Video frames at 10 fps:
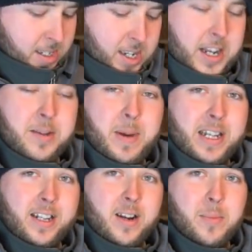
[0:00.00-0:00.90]
Stanley
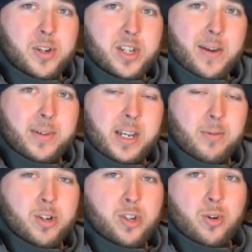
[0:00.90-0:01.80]
Bailey number seven he
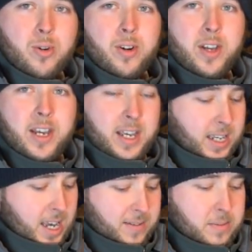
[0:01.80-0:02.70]
restored
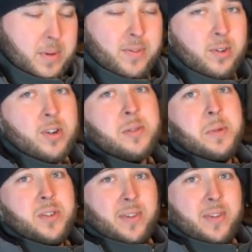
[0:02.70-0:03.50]
and gave to me for Christmas.